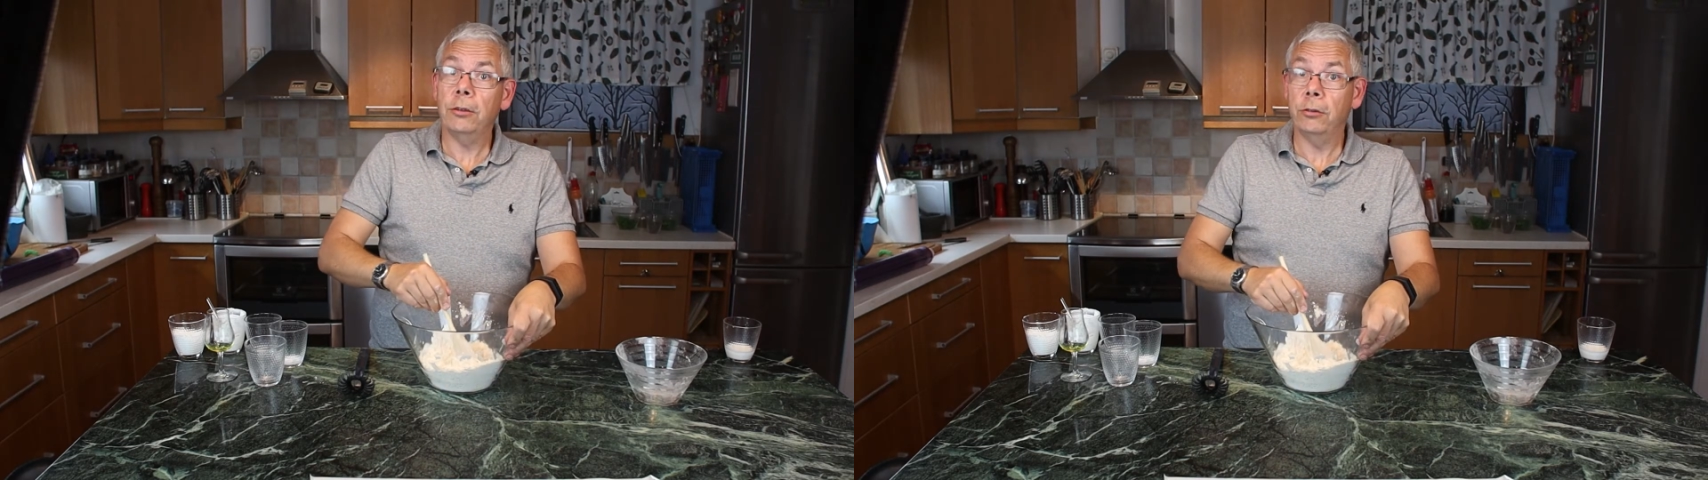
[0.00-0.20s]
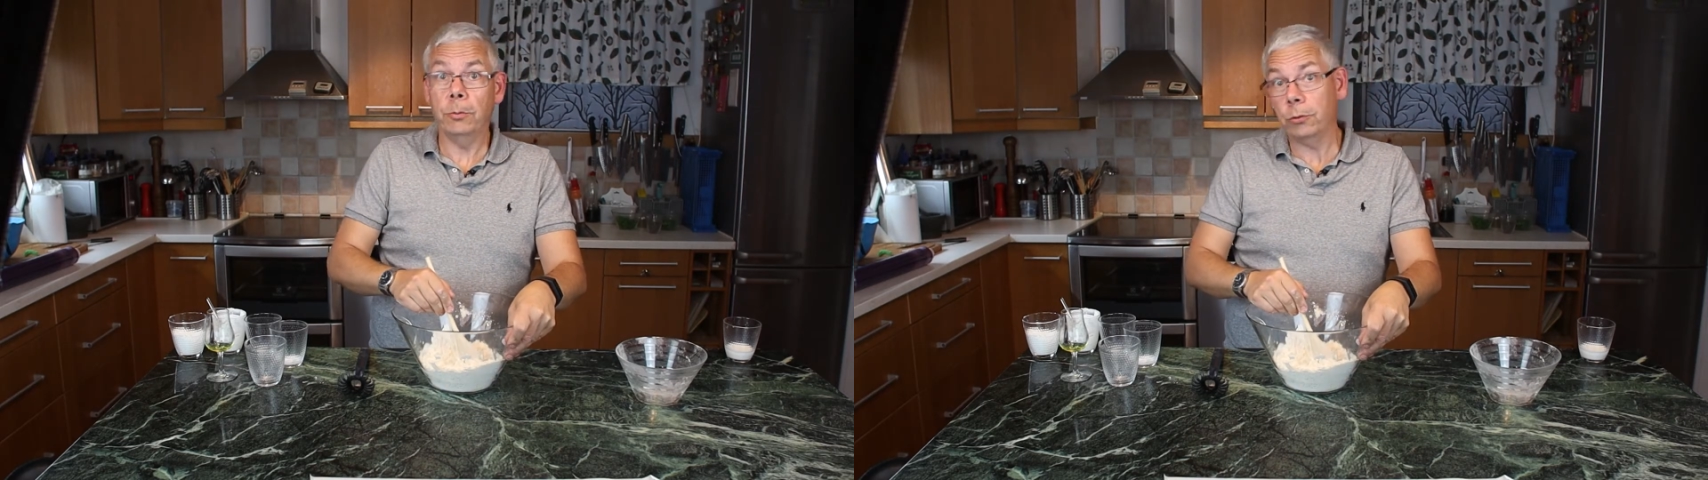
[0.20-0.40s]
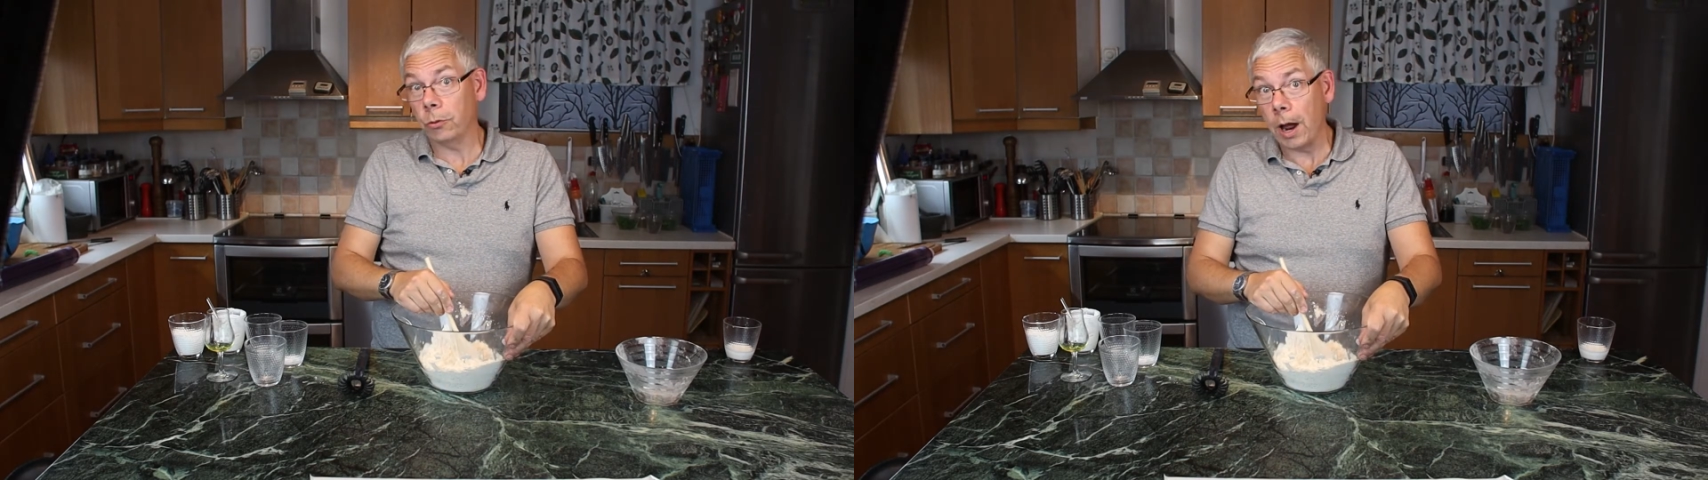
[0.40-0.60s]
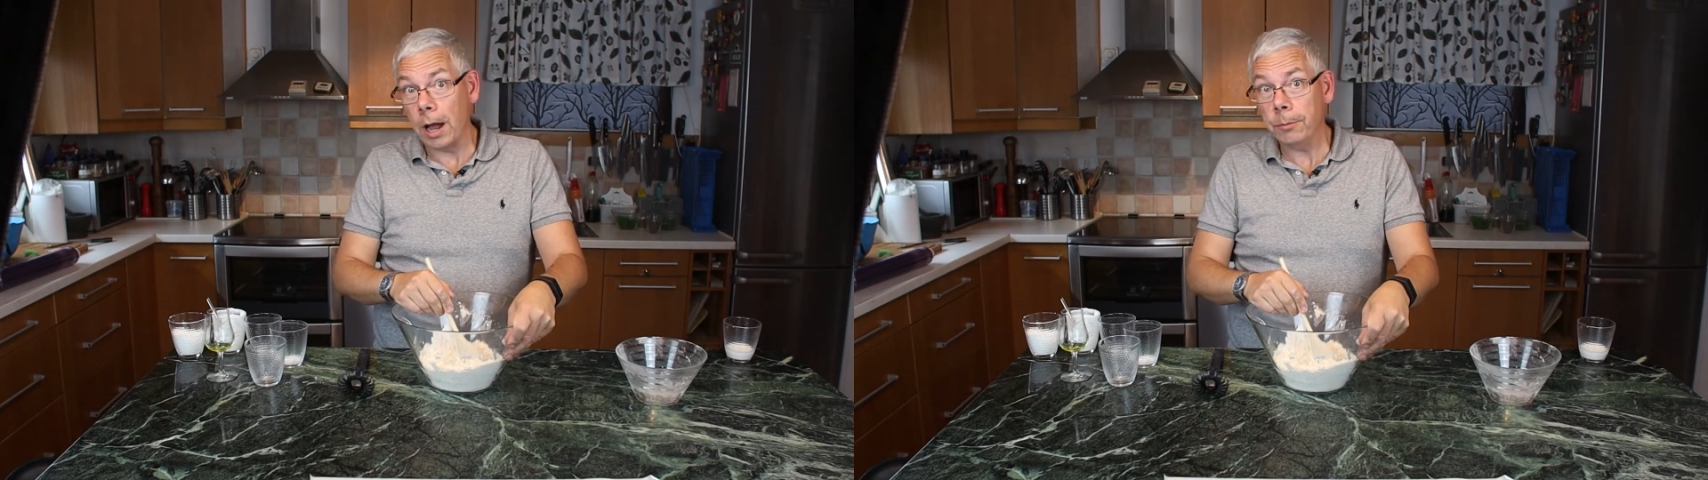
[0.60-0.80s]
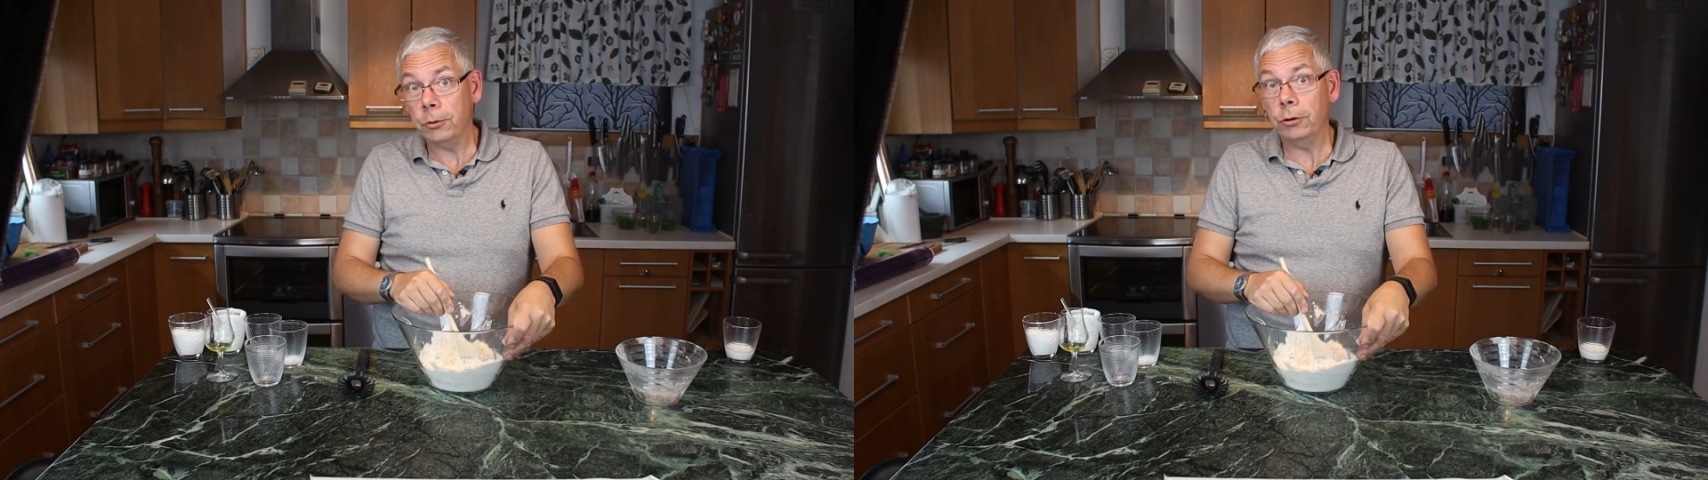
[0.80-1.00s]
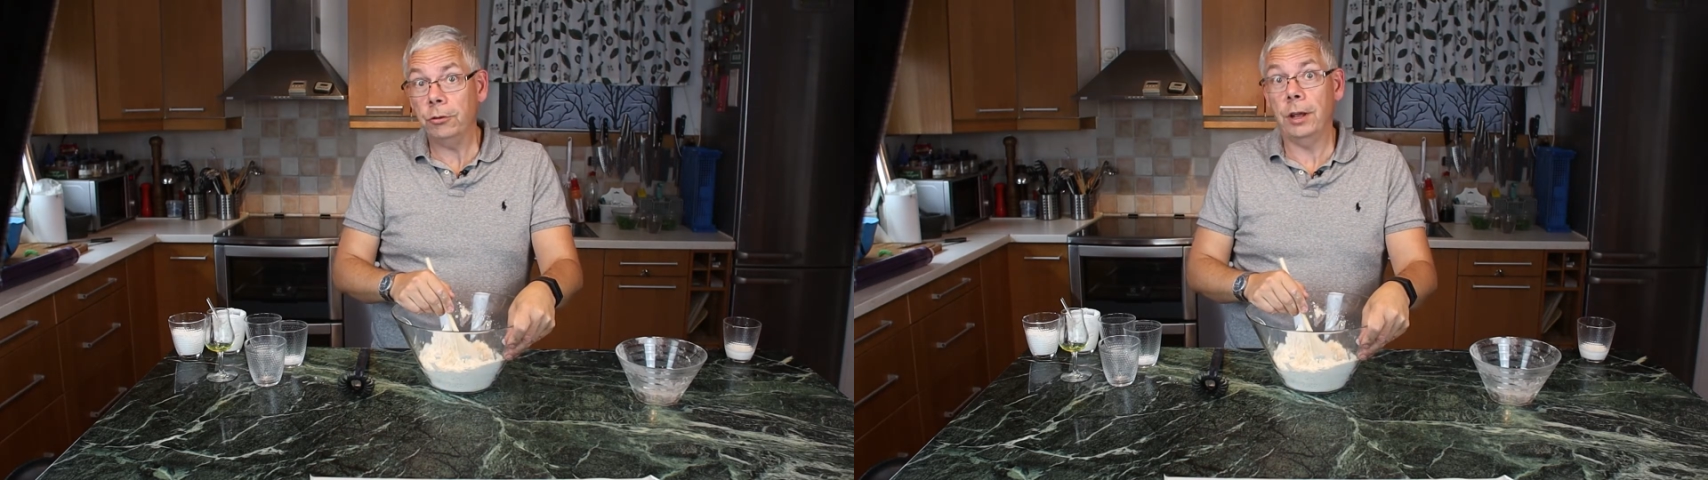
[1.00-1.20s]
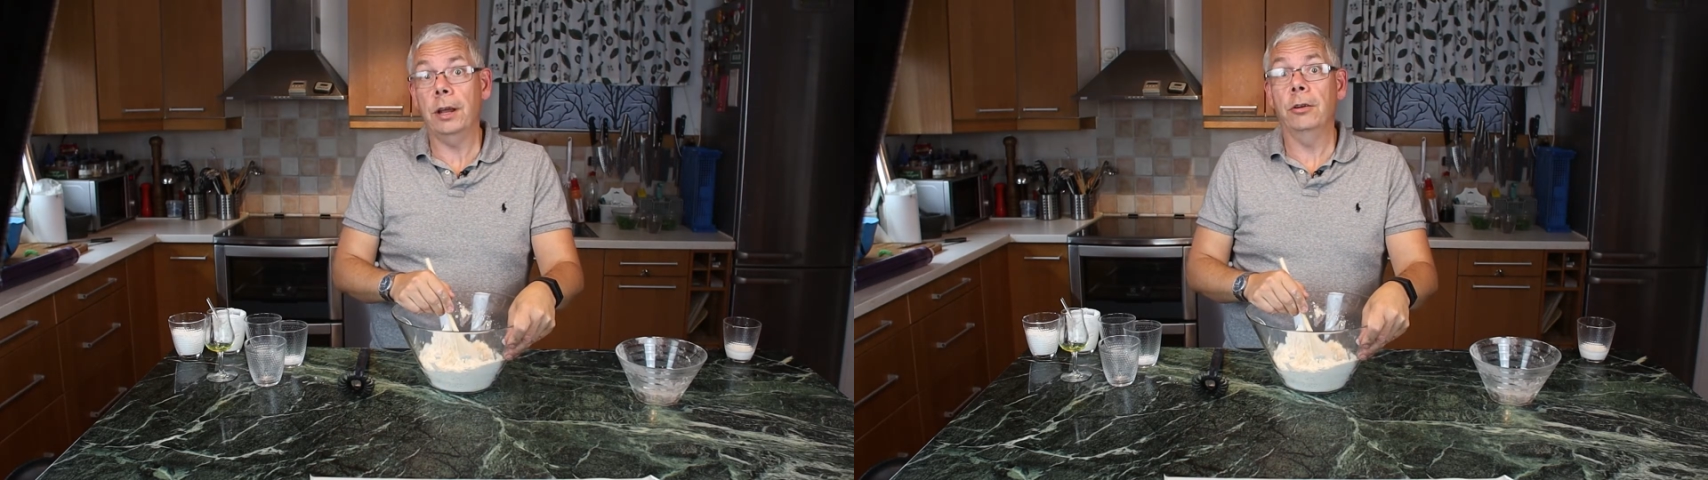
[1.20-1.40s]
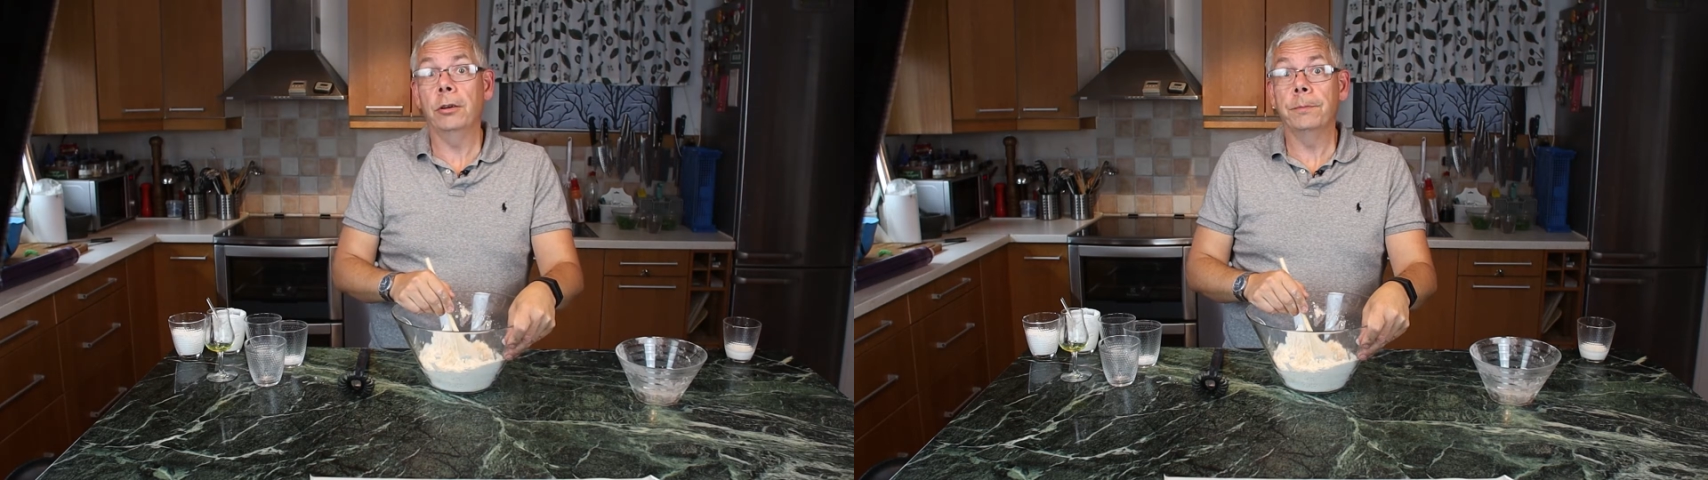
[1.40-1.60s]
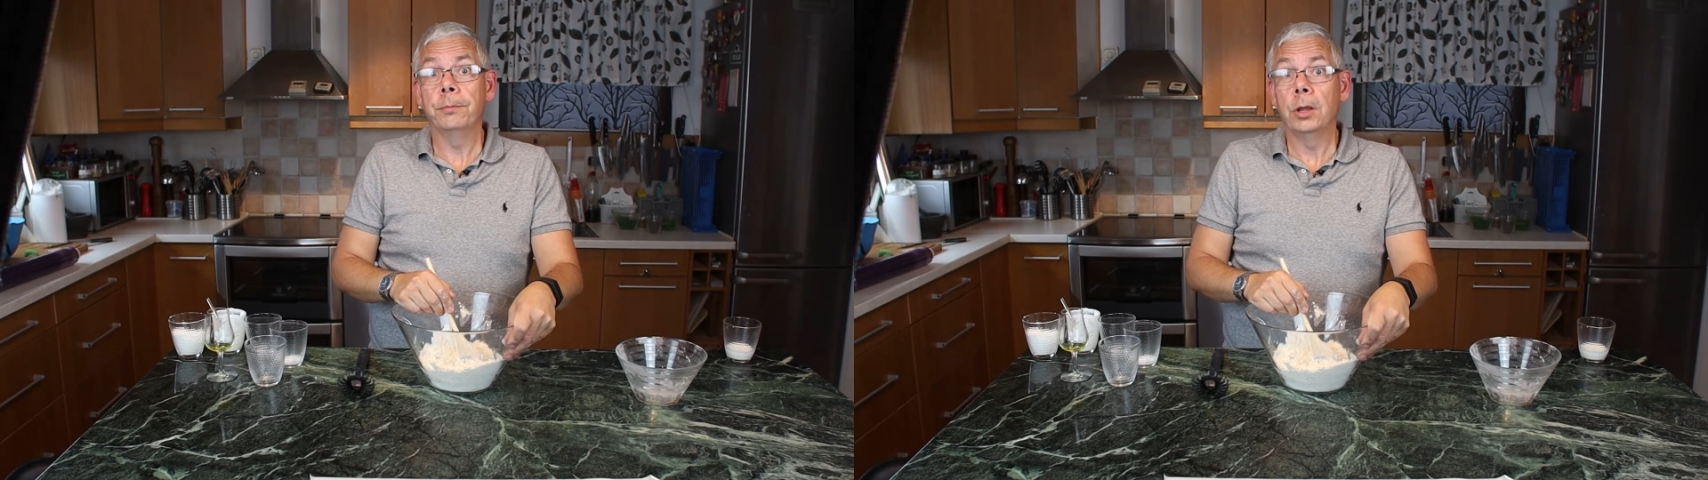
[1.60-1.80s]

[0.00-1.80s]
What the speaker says: subscribe to the channel.